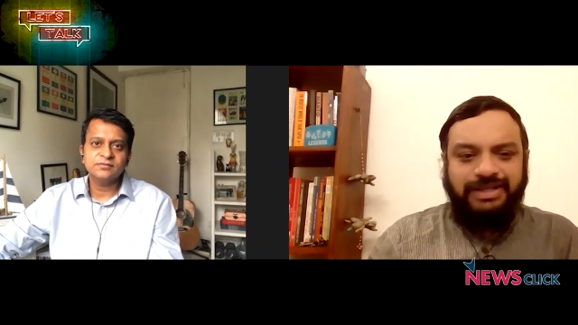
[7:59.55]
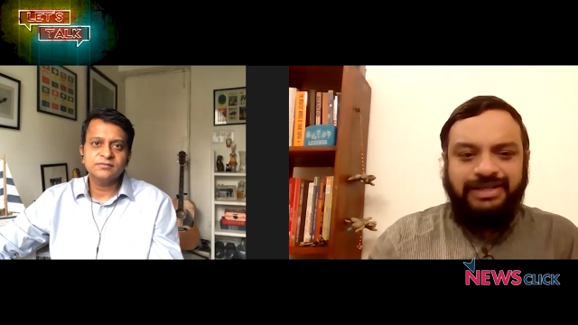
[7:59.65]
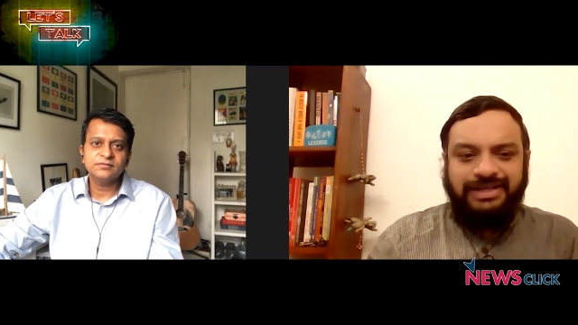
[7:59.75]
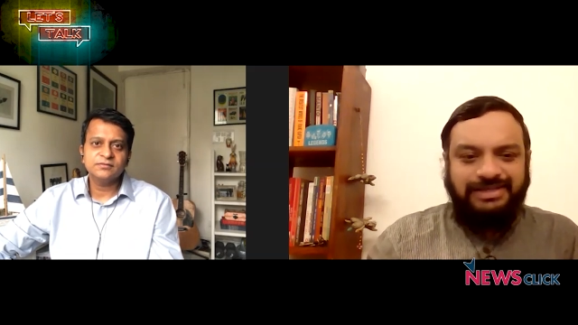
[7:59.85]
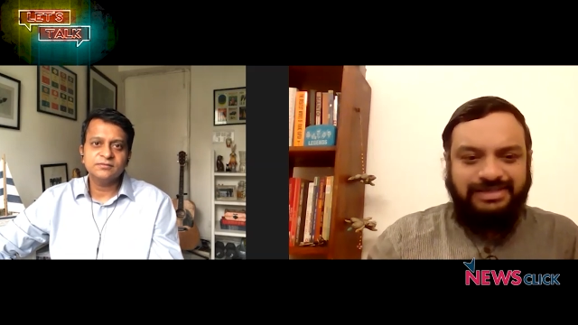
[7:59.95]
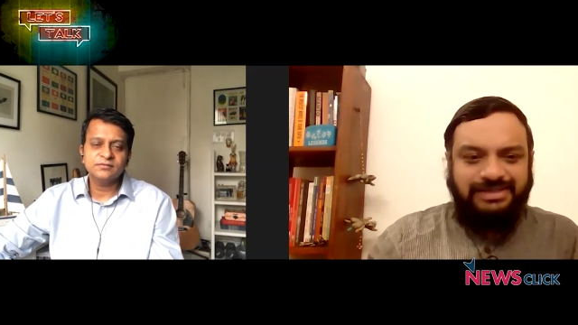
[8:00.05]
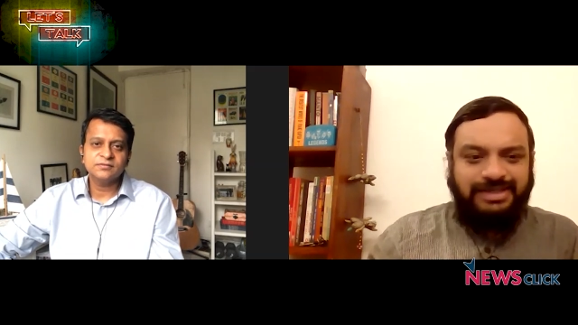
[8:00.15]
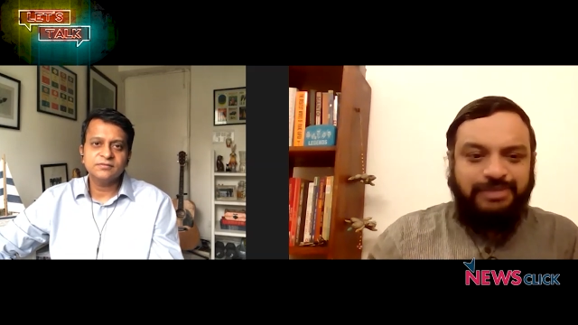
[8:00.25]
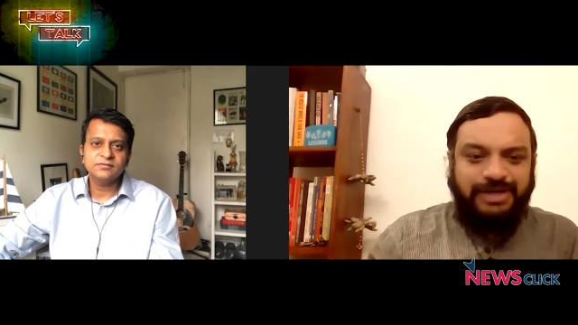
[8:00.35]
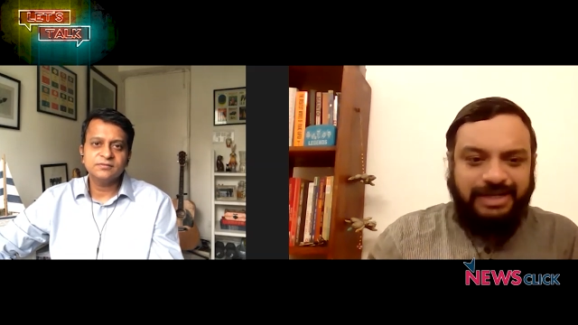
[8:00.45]
Speaker 1: that there is
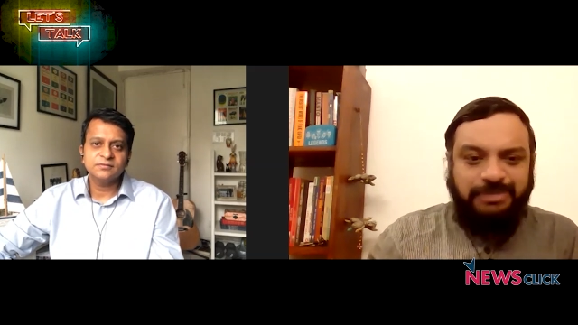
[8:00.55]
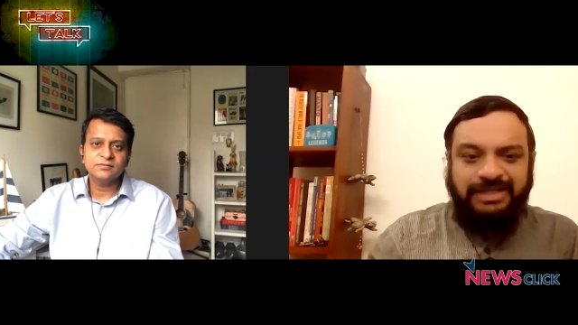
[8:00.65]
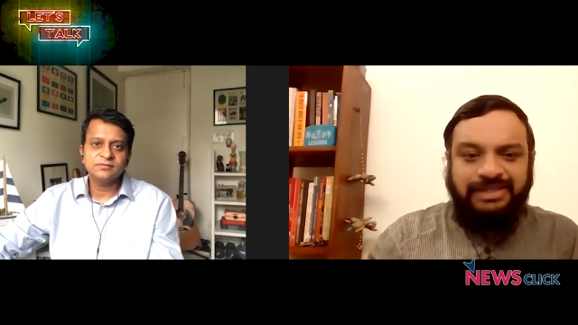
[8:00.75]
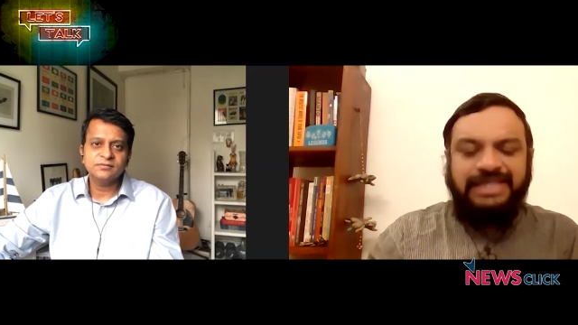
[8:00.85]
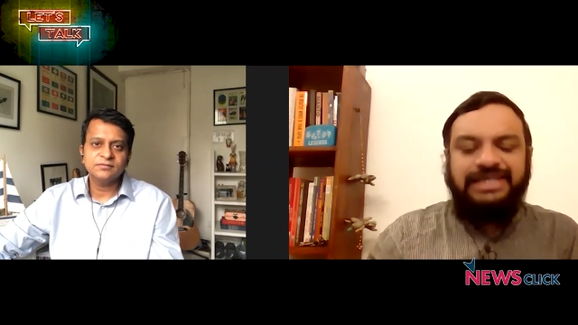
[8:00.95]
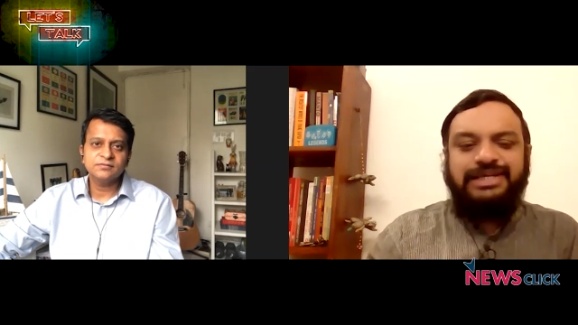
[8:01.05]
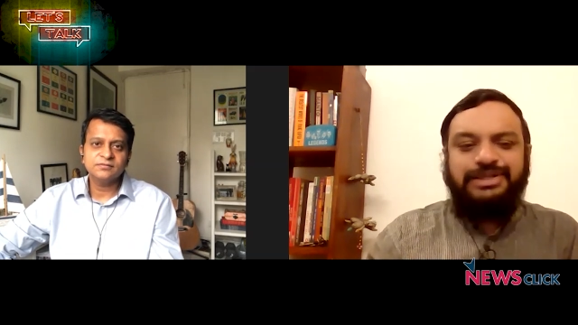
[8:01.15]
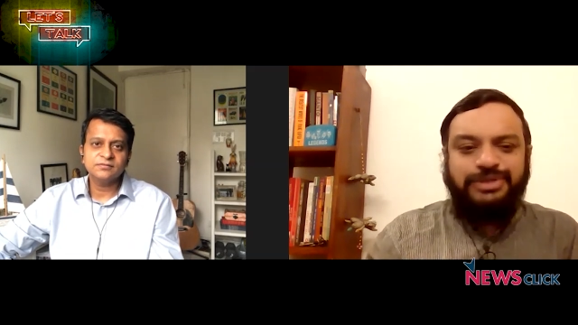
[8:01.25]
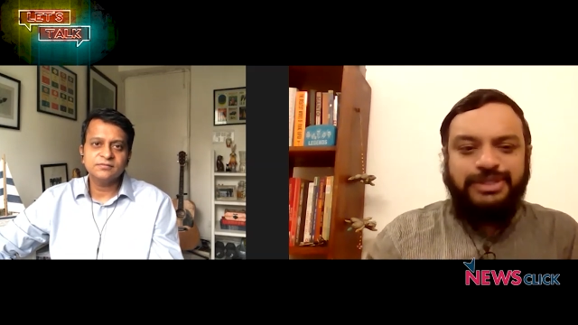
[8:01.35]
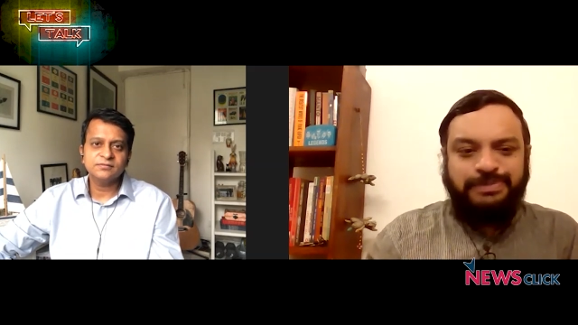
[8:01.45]
some attempt at thinking
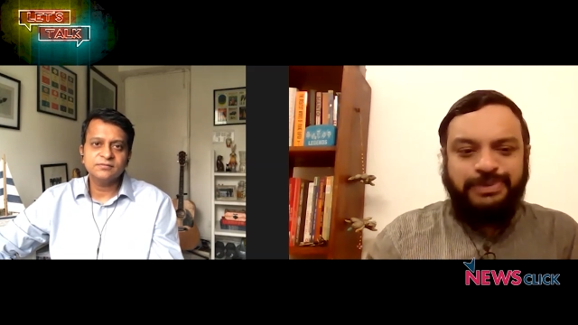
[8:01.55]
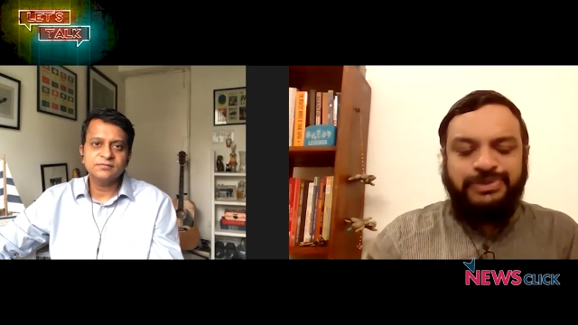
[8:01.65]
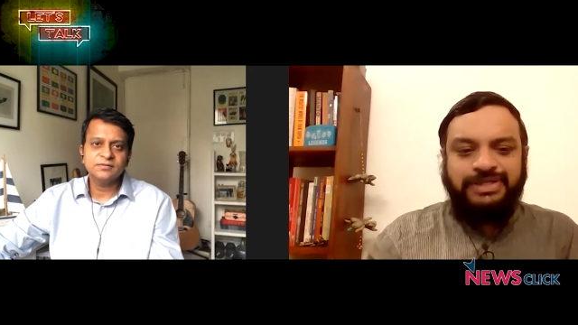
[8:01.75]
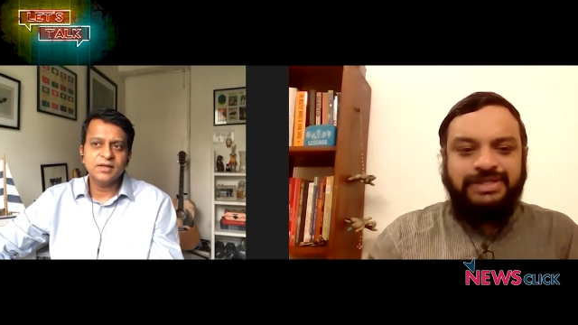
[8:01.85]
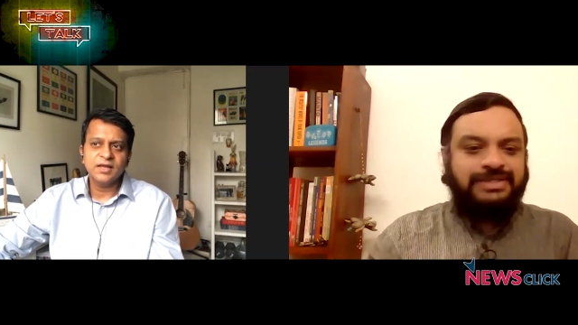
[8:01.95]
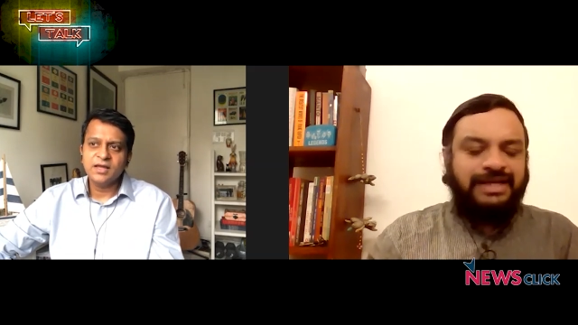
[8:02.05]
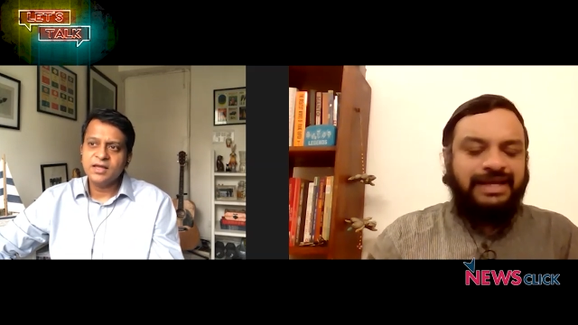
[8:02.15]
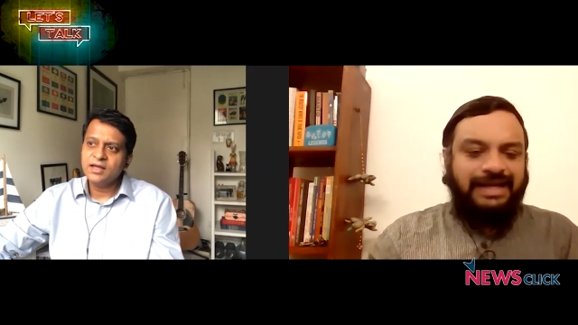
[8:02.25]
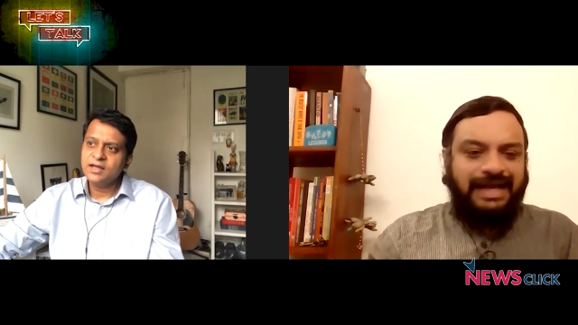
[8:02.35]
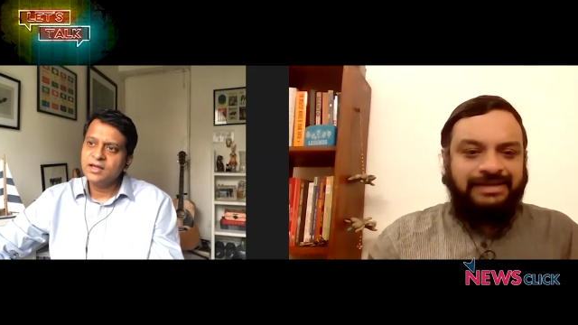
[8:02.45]
through this process
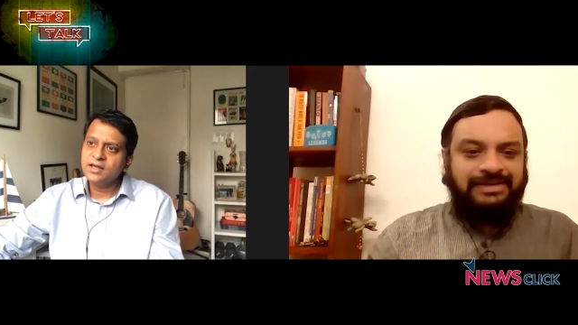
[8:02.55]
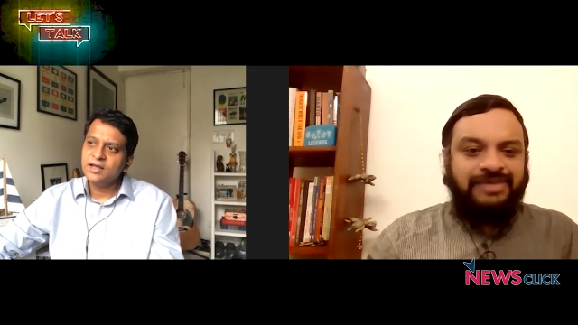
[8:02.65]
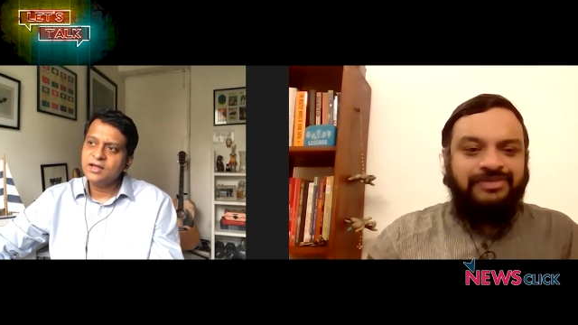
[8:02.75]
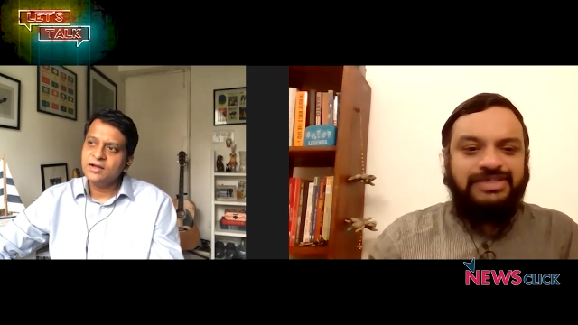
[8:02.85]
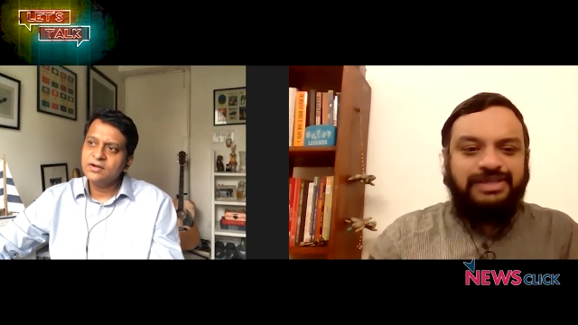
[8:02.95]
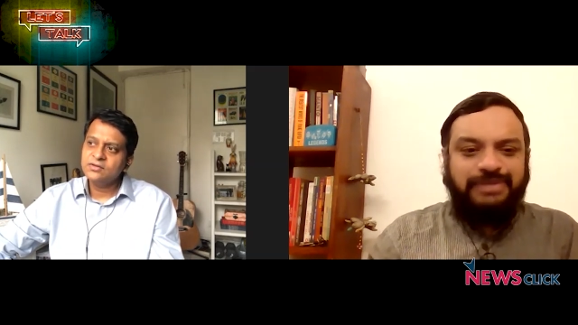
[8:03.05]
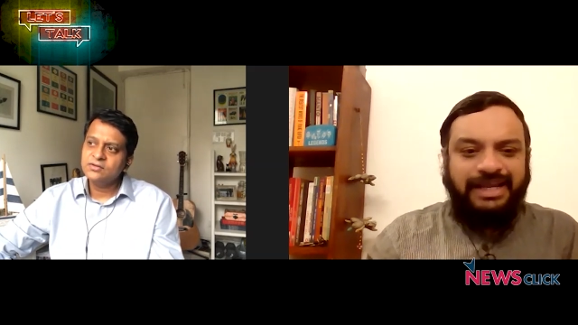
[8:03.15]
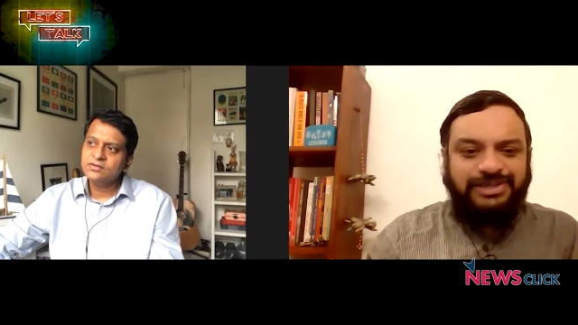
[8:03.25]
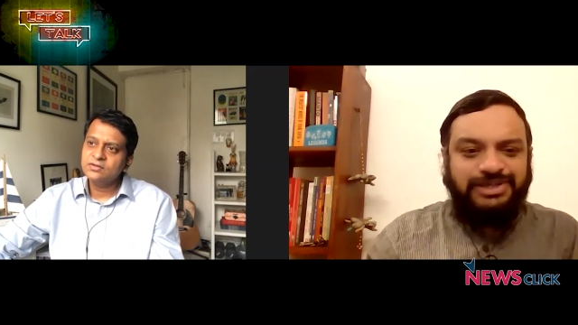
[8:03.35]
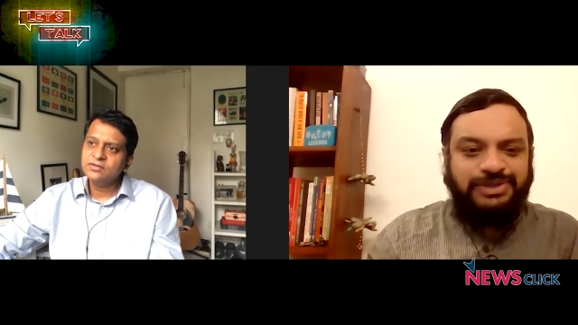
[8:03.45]
and giving some
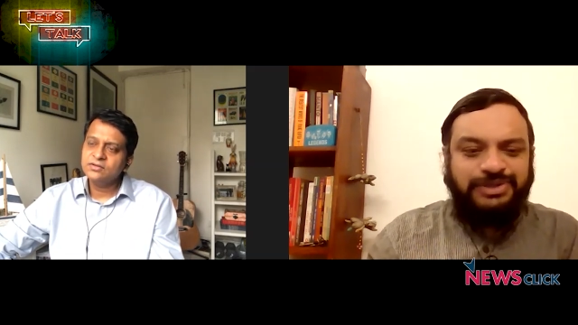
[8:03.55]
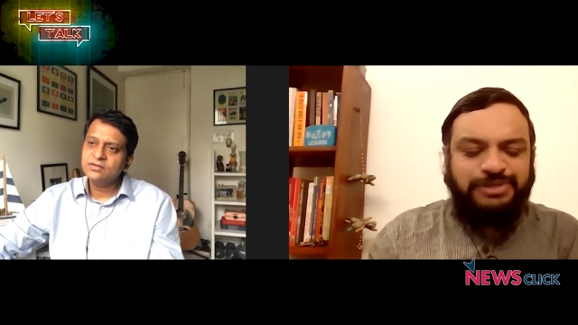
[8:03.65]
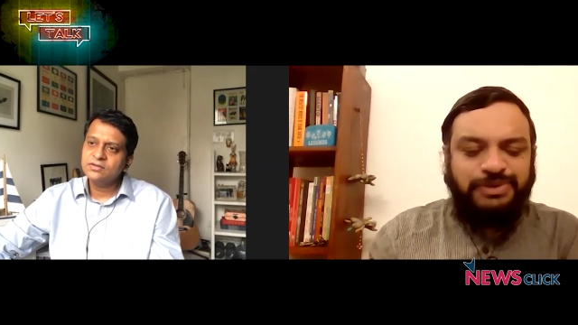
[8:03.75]
direction to this